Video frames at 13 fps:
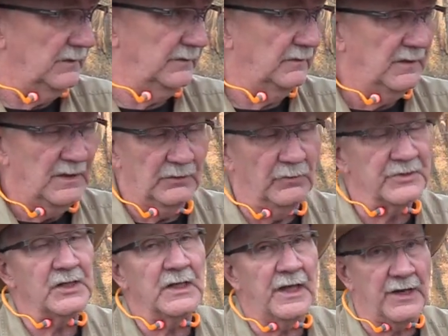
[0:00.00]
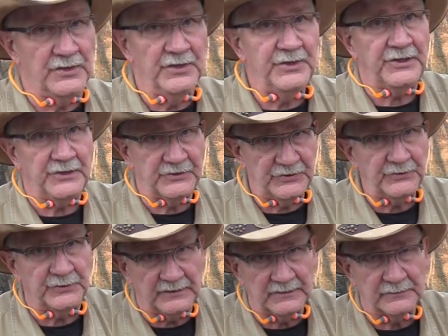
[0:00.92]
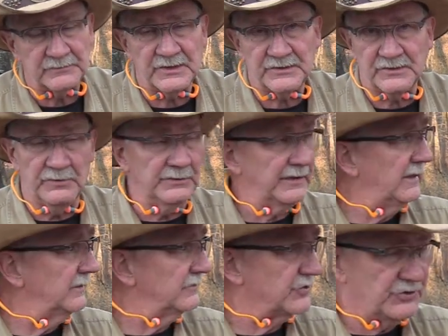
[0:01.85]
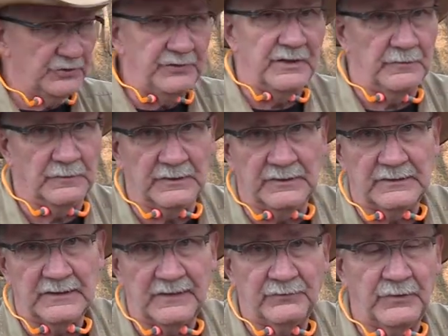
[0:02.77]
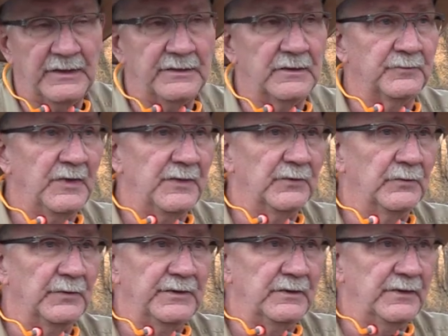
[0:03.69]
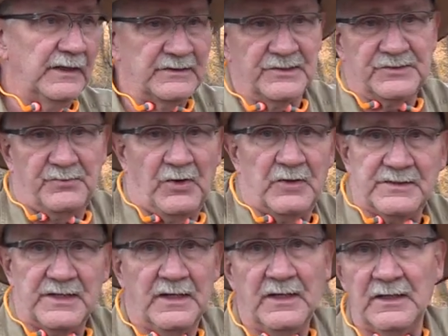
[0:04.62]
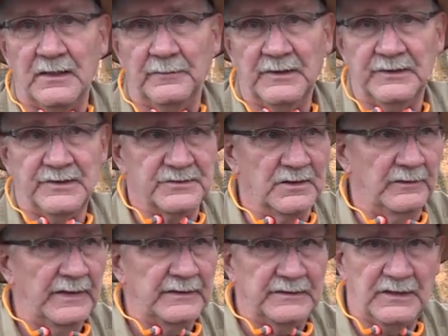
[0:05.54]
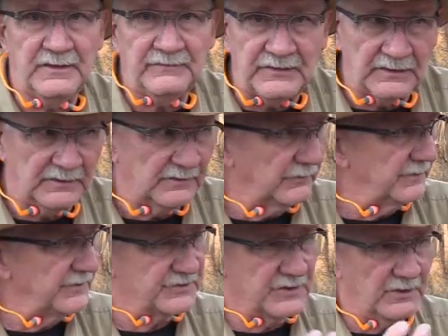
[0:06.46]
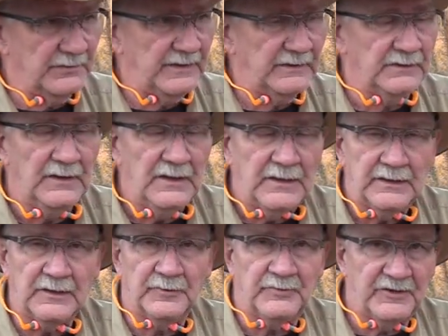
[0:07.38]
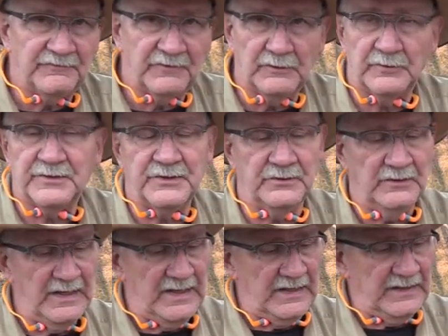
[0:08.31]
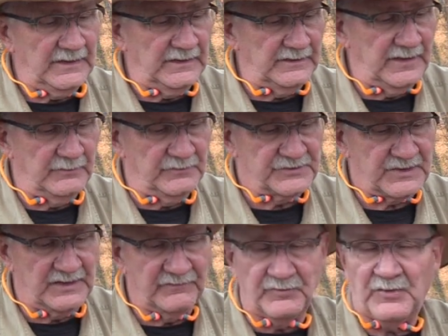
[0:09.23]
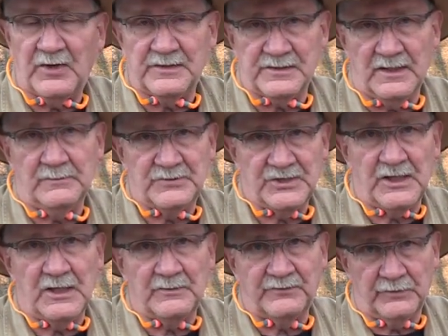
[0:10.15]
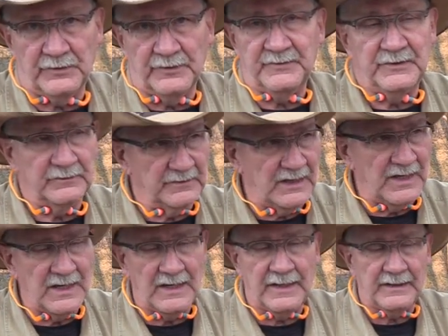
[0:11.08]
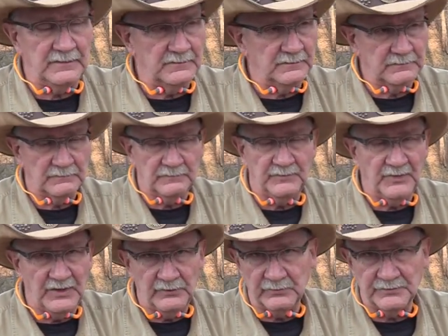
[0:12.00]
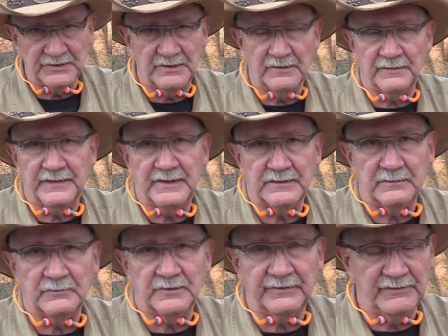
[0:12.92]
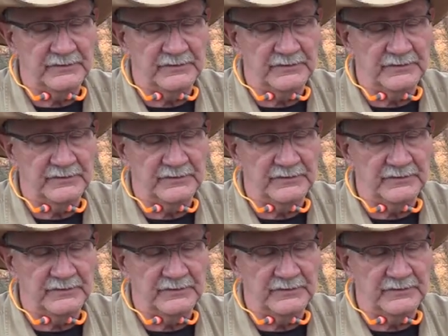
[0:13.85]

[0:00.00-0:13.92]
there wasn't a lot of hunting to it. It was just going out and shooting one. I read that people would do that just part time. They just go out in the evening you know, or just go out and get a buffalo or two. And that was kind of a part time job for them, you know, the hide and bones and all that, whatever